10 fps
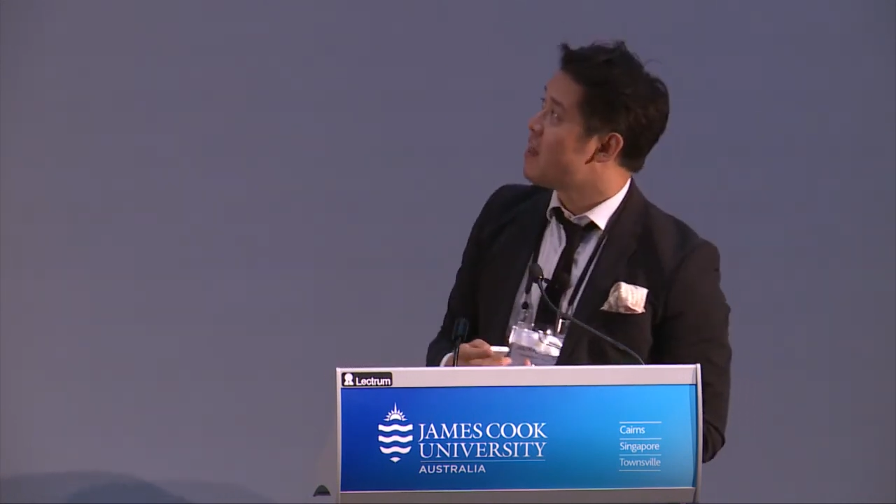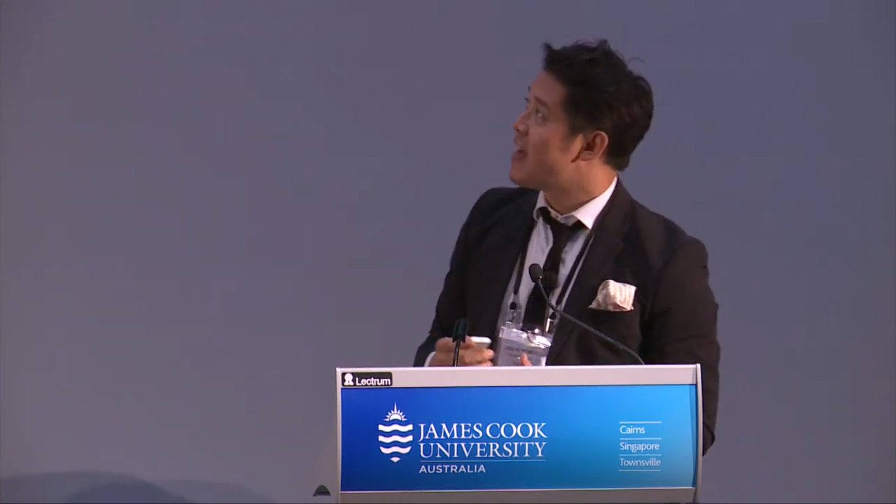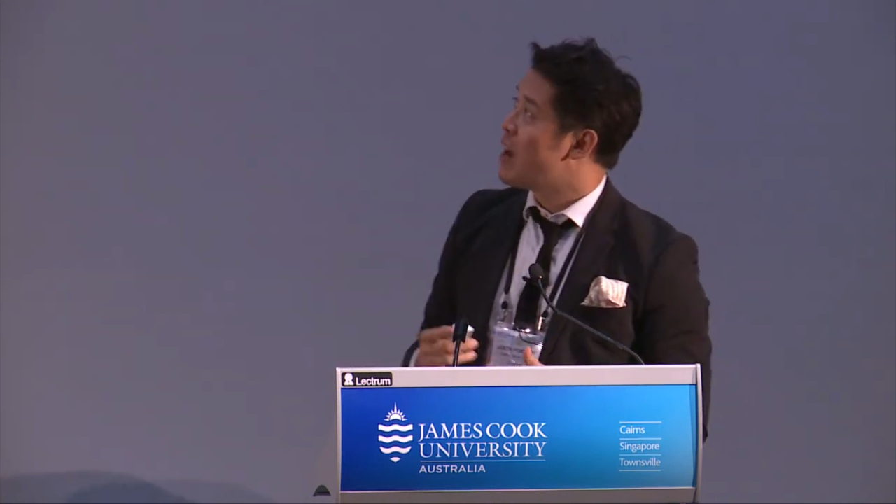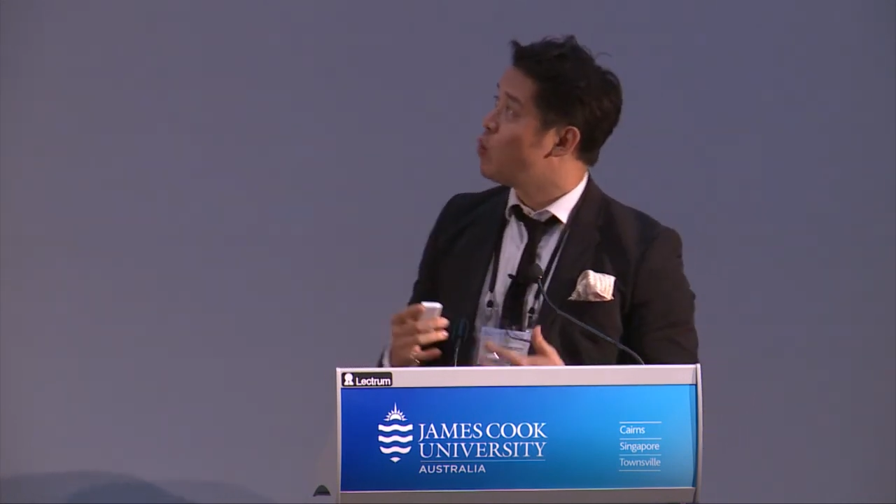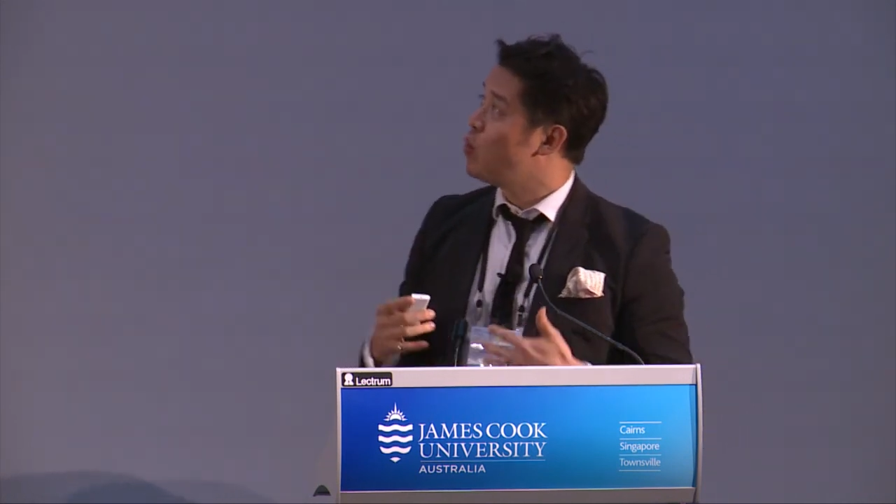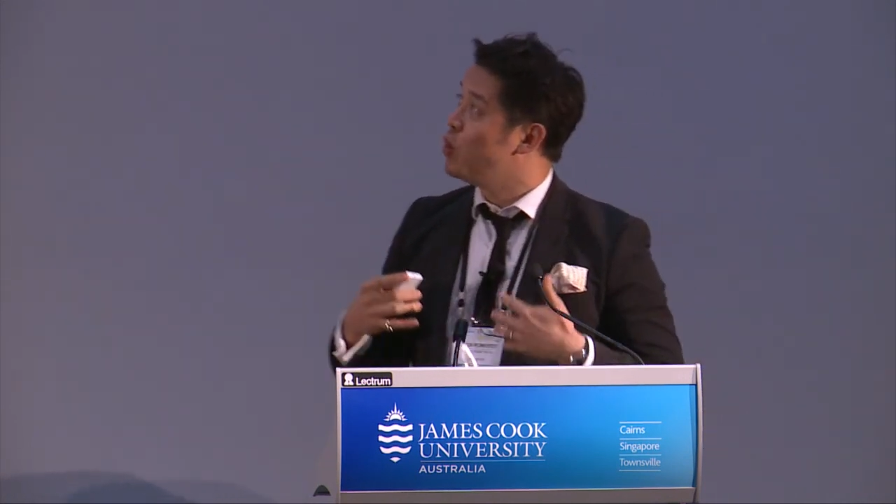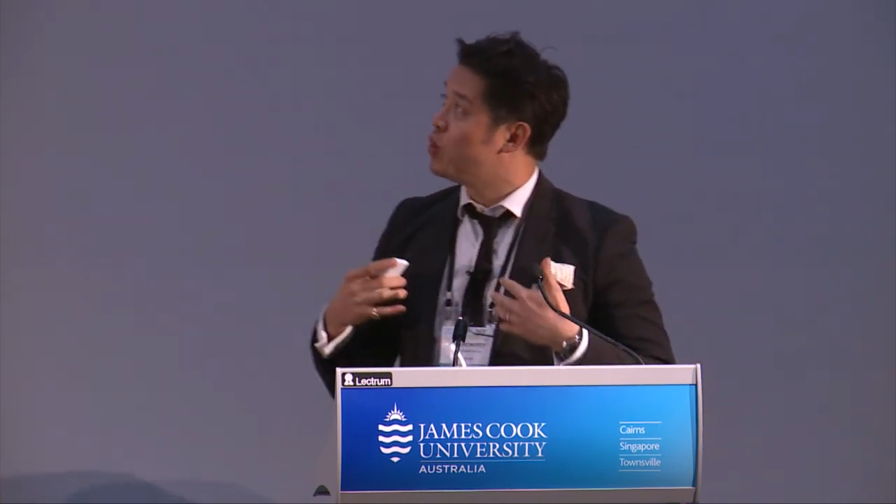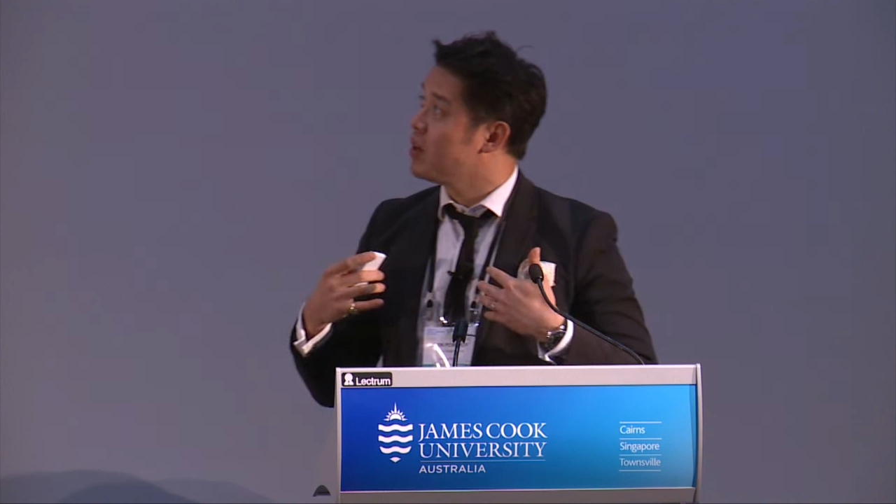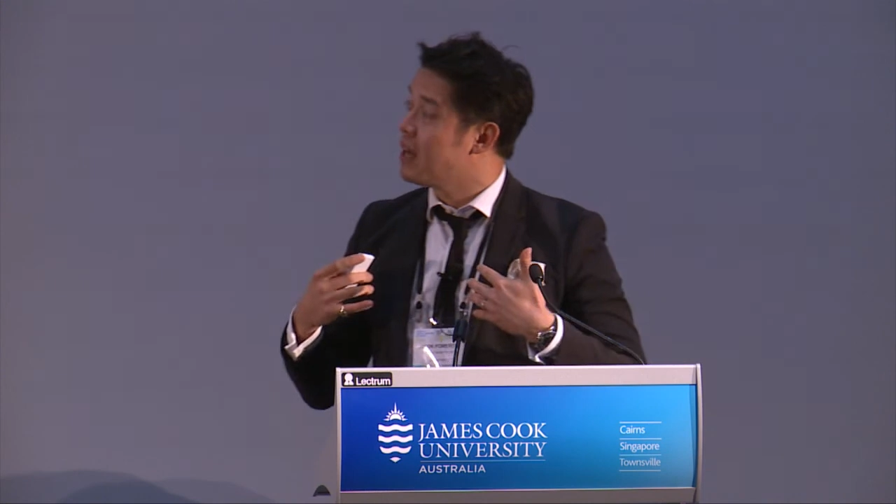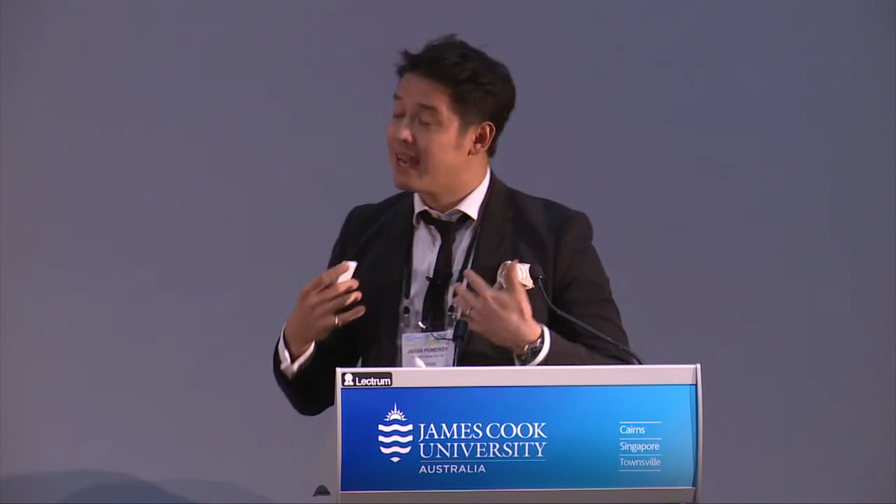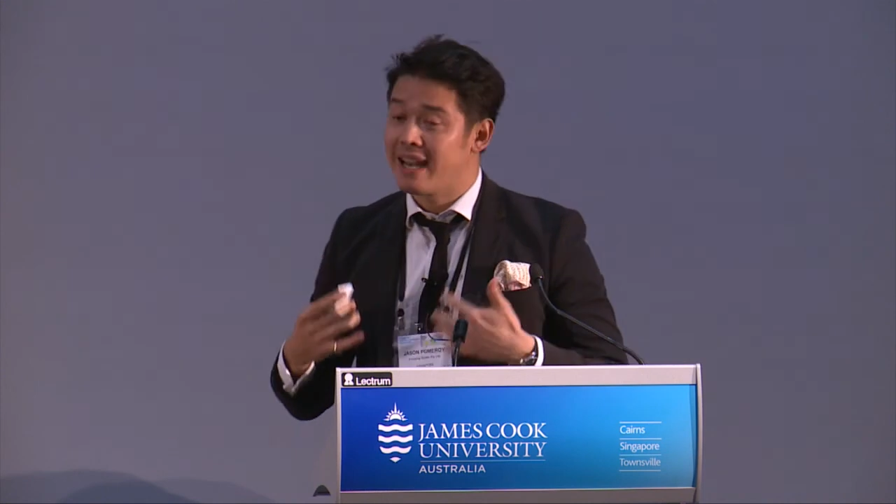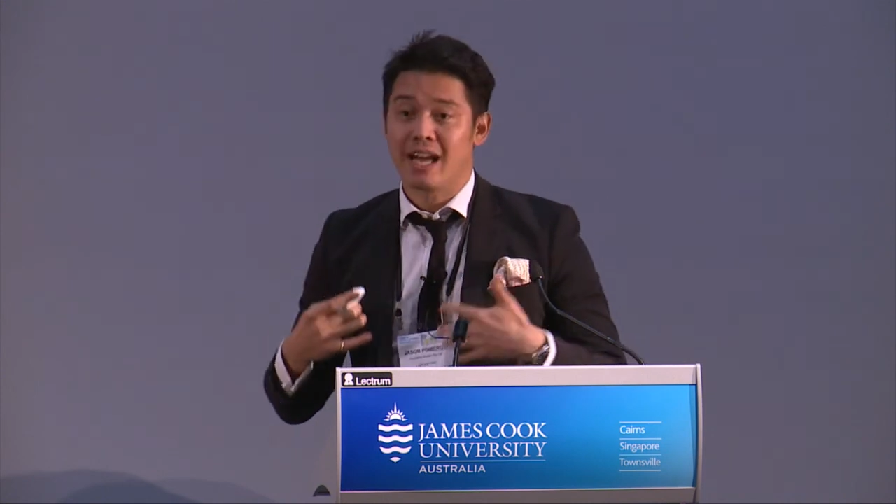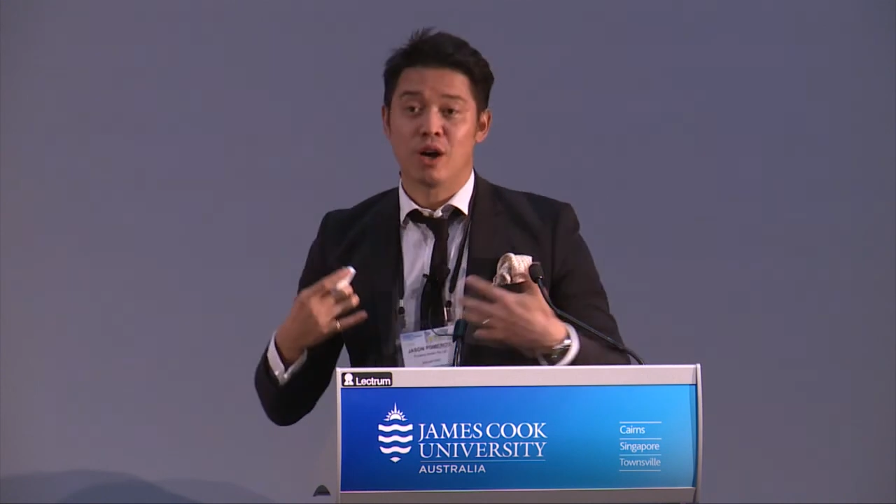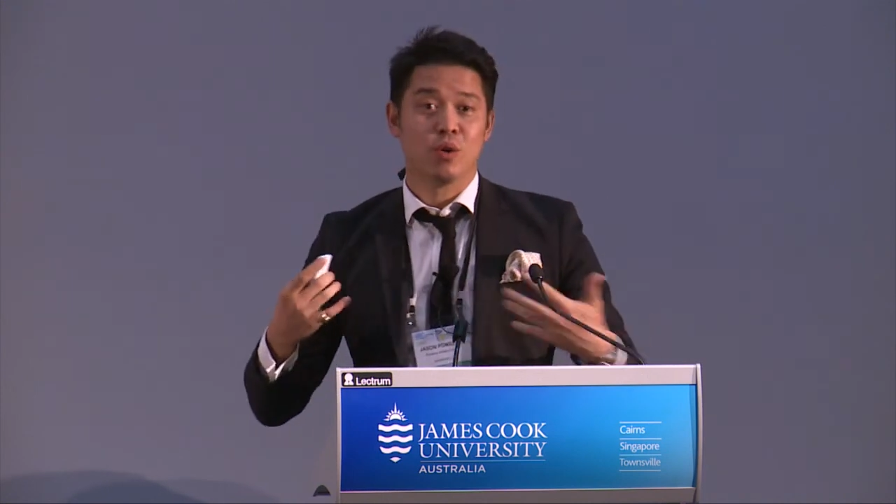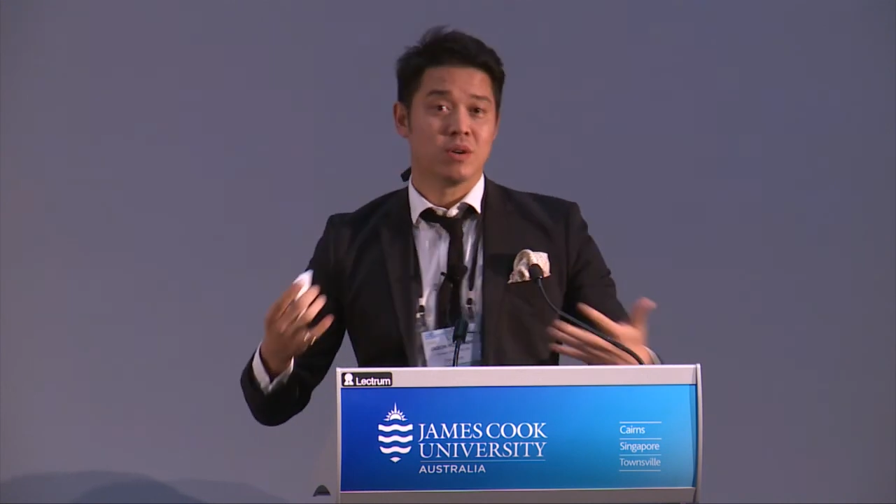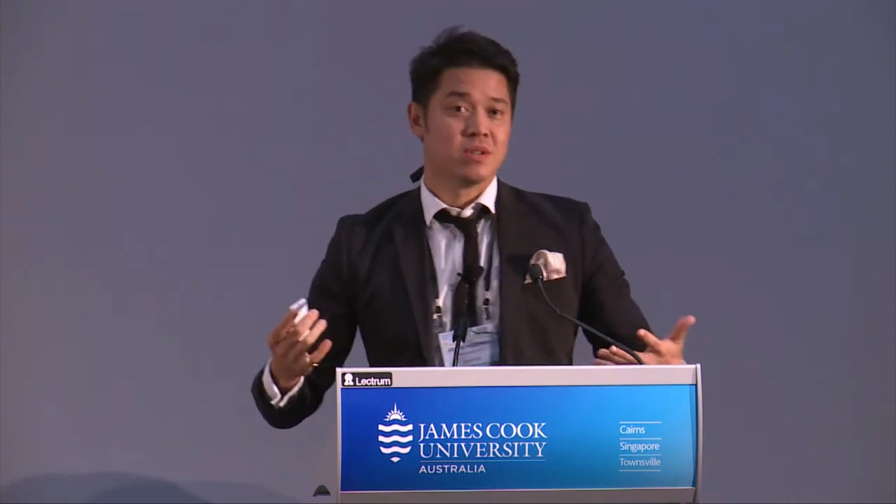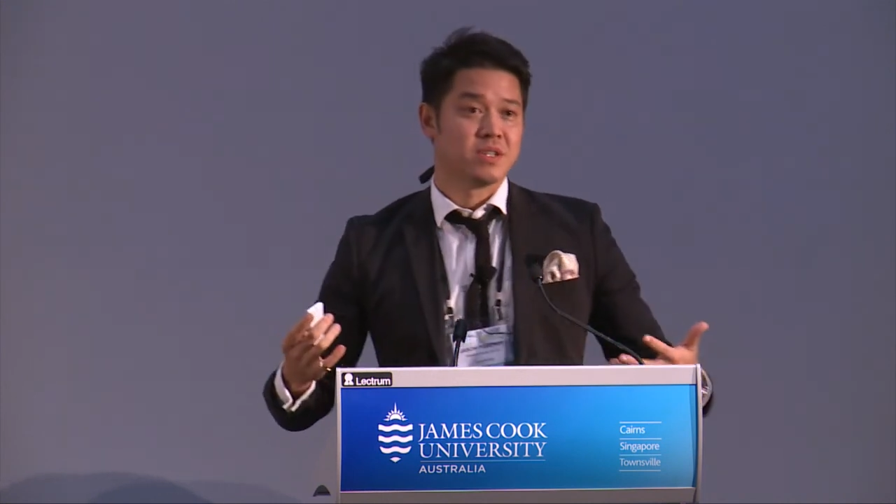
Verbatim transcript: that would allow